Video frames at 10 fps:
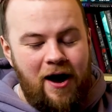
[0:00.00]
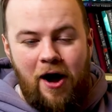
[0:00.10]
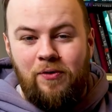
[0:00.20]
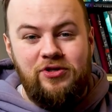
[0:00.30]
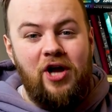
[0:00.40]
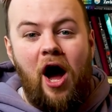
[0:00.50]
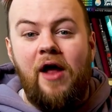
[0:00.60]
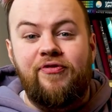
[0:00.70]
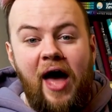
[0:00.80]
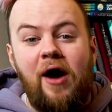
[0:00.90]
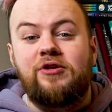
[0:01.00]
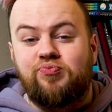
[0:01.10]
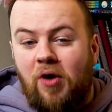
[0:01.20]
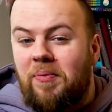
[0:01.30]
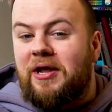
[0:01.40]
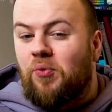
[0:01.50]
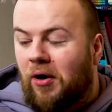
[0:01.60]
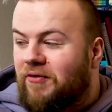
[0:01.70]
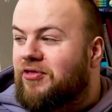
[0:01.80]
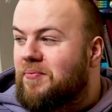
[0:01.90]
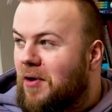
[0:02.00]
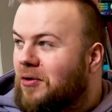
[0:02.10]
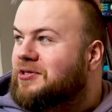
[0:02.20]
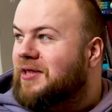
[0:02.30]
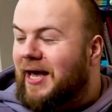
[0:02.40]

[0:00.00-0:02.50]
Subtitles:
That is probably one of the most,